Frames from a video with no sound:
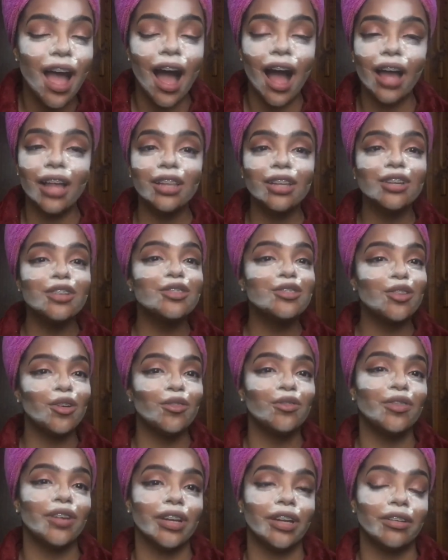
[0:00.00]
I look so
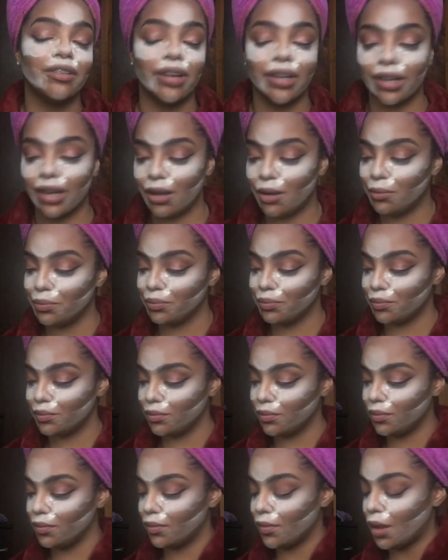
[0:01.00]
funny right now.
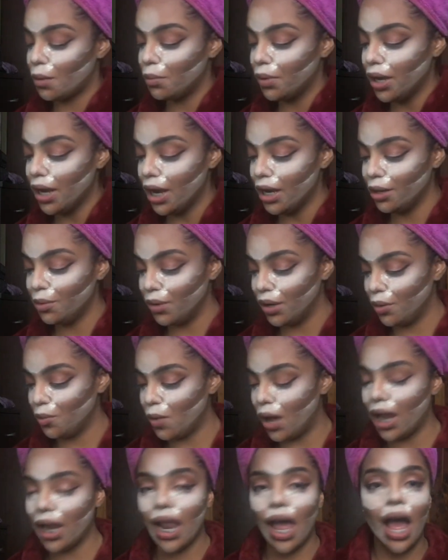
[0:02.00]
But anyway,
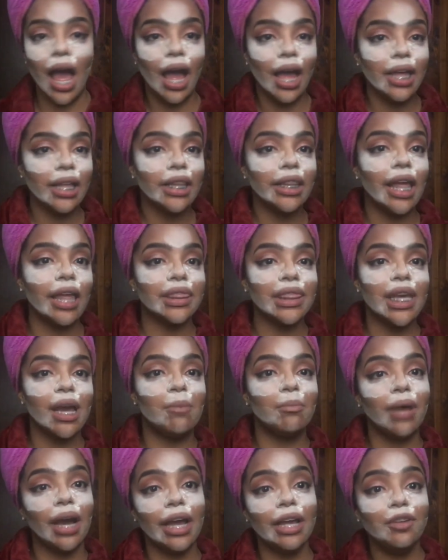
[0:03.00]
while I let
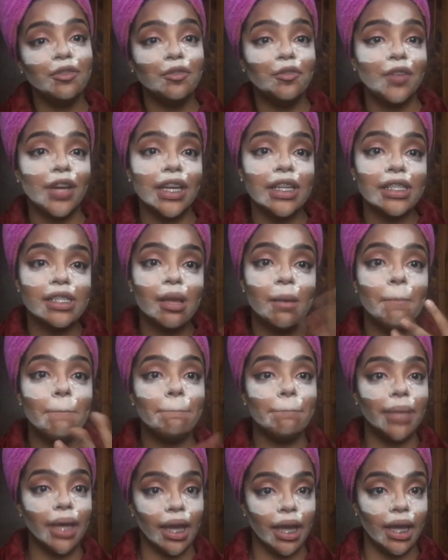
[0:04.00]
my face
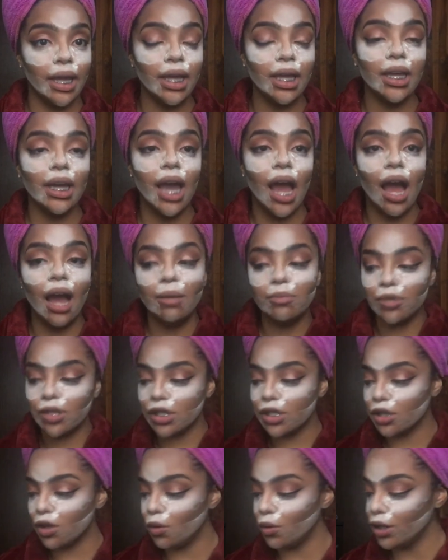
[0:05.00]
bake, I'm
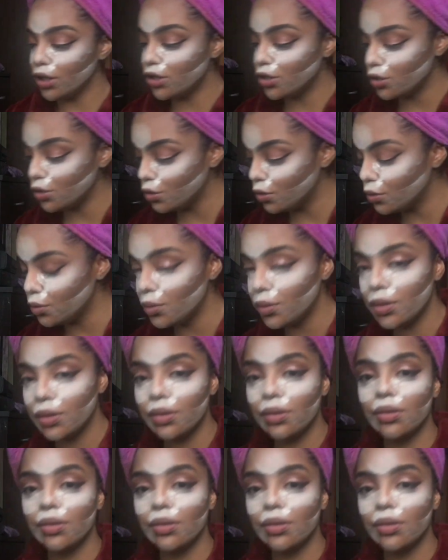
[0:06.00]
just going to